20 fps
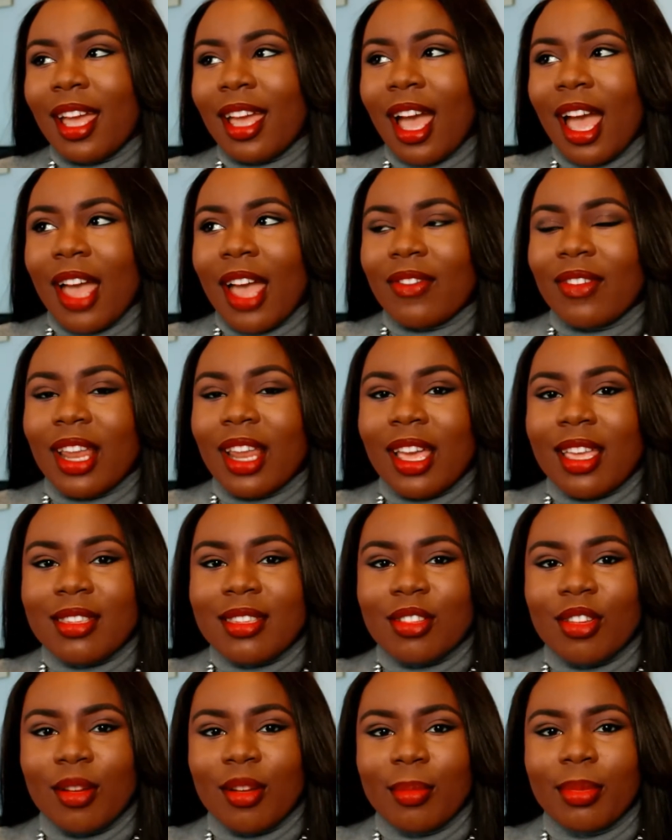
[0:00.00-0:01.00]
I feel like it's
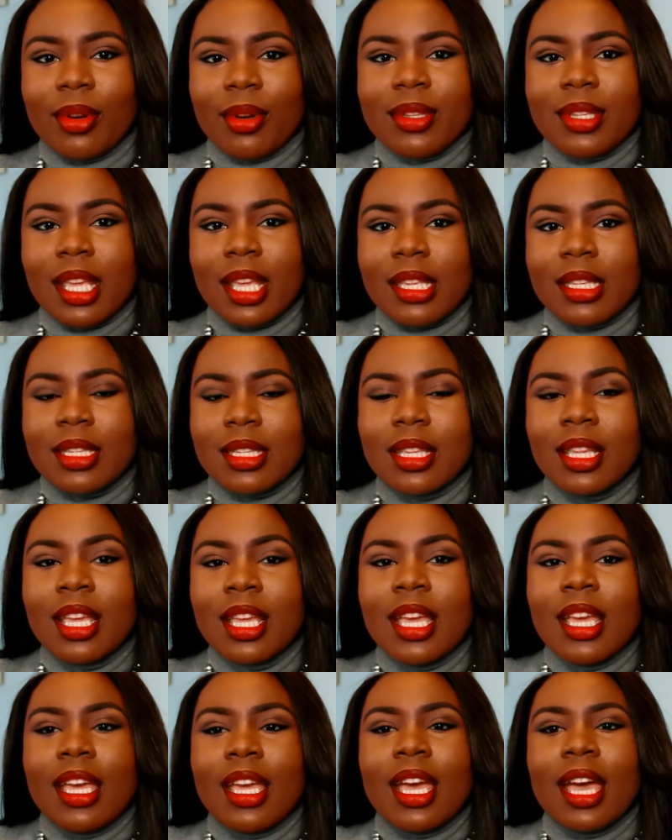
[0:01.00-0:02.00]
a long process
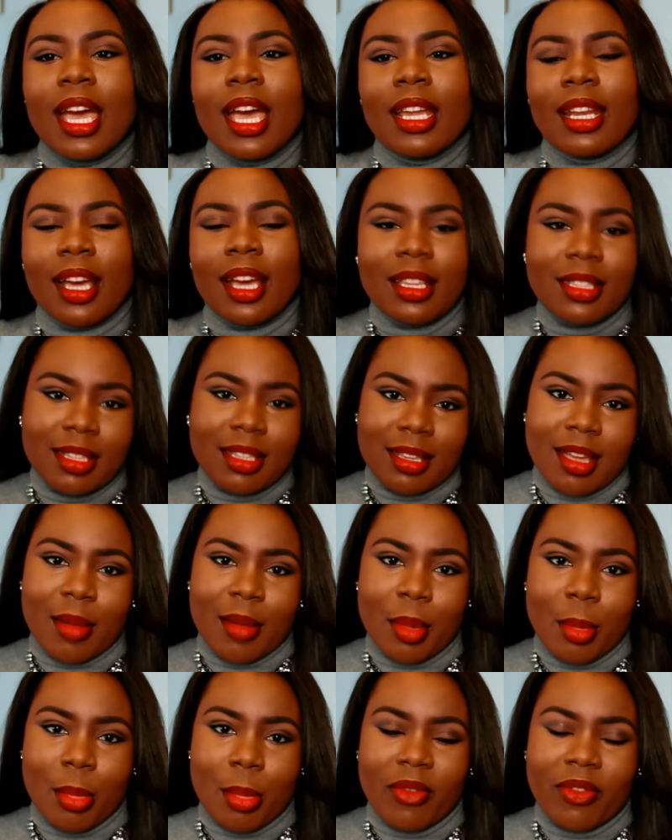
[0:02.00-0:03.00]
and I just can't
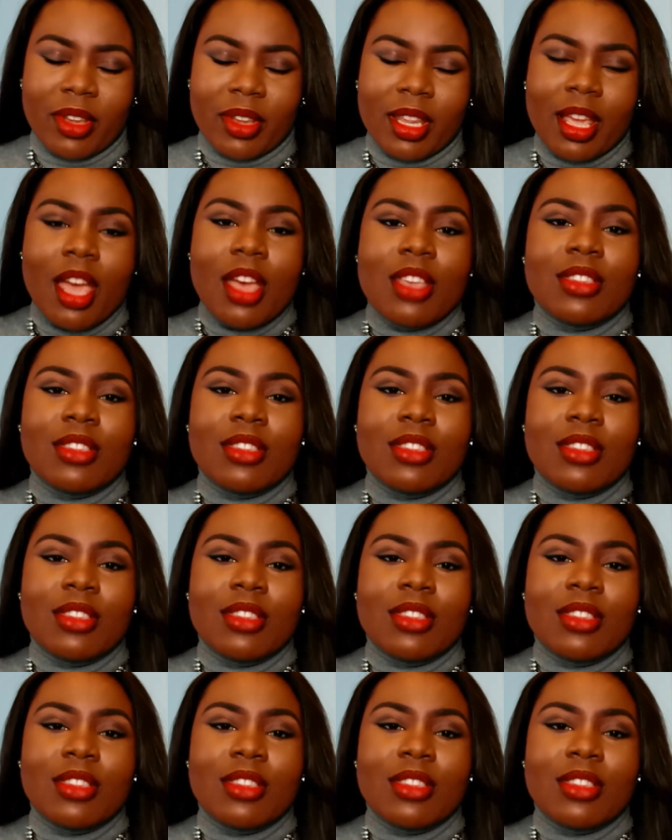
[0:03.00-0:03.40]
be bothered.